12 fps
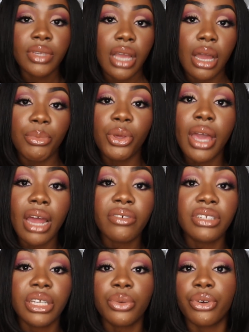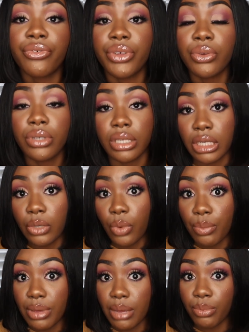You can kind of see the reviews and see
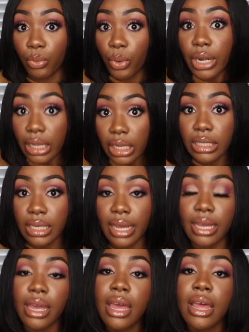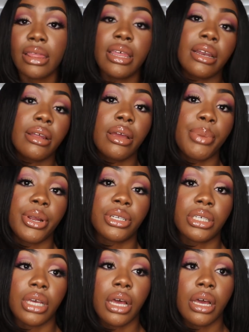what it looks like then compared
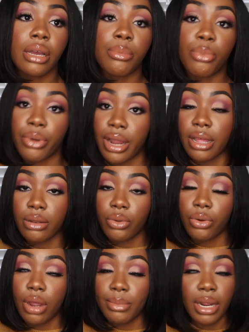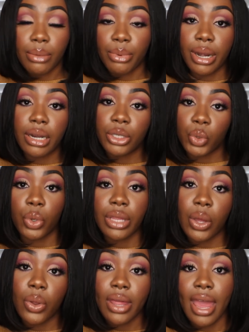to a store
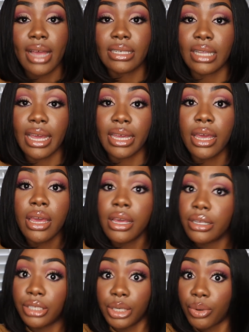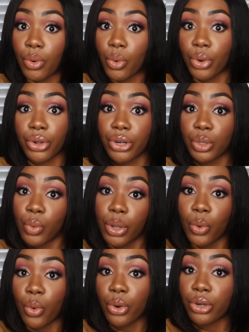that only has like 0 orders,
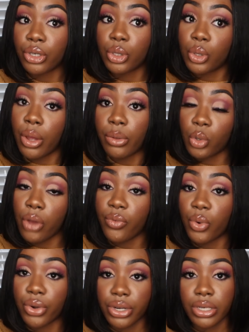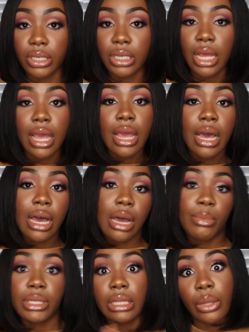1 order, 12 orders.
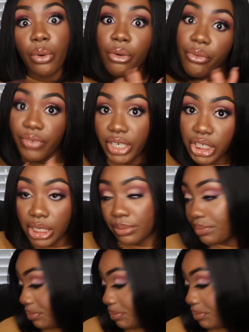It's a little fishy.